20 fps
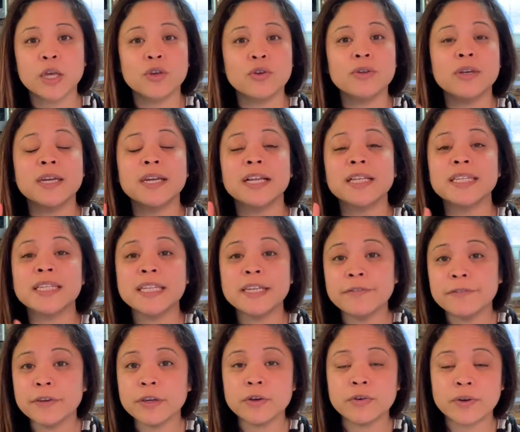You need a
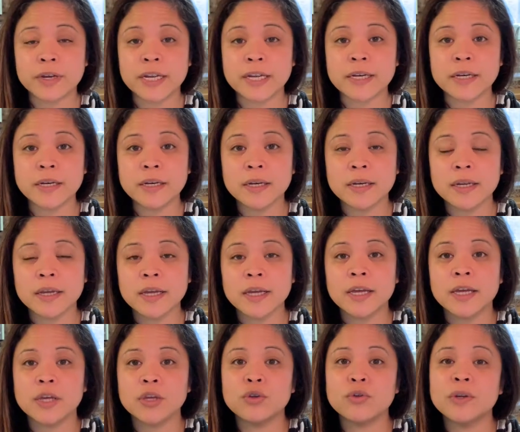leafy green,
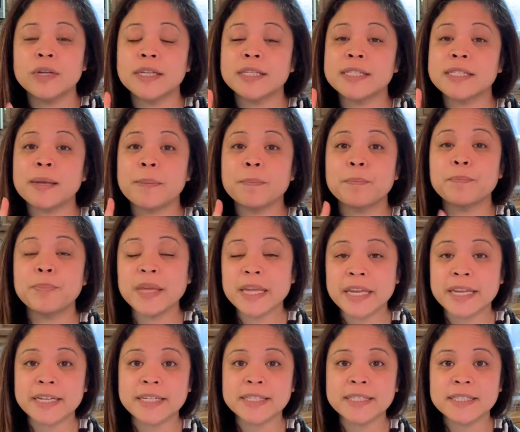you need some
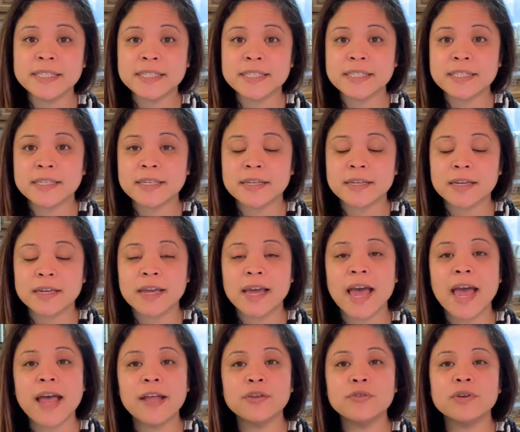beans,
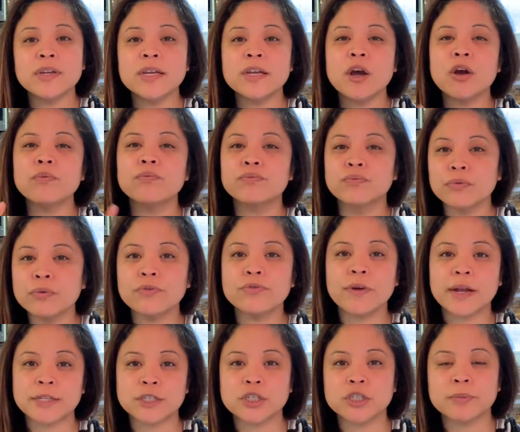and you need a root
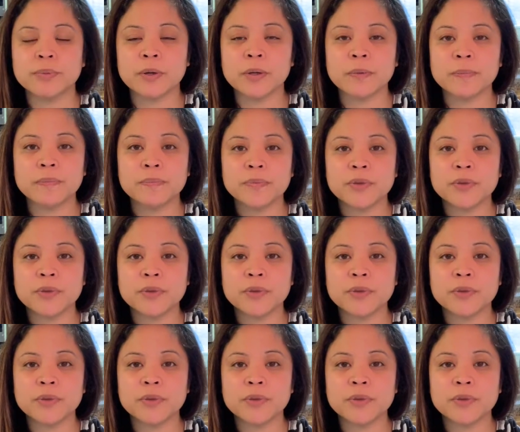vegetable.